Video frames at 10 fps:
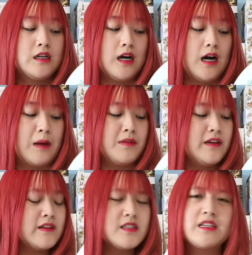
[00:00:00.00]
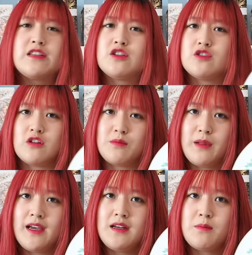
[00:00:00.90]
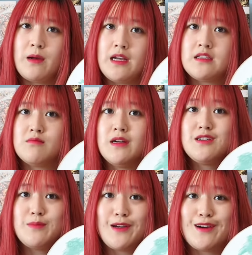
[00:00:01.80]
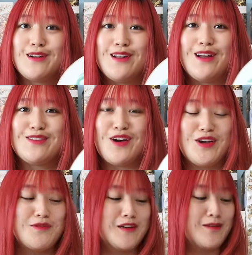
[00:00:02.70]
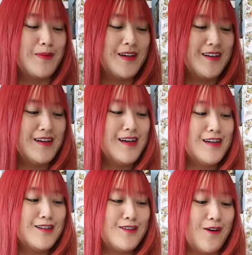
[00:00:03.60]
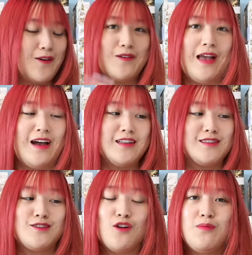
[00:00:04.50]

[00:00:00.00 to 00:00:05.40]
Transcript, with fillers: uh, I believe this is a dessert plate, but it's much bigger than I thought it would have been. So yeah, it's so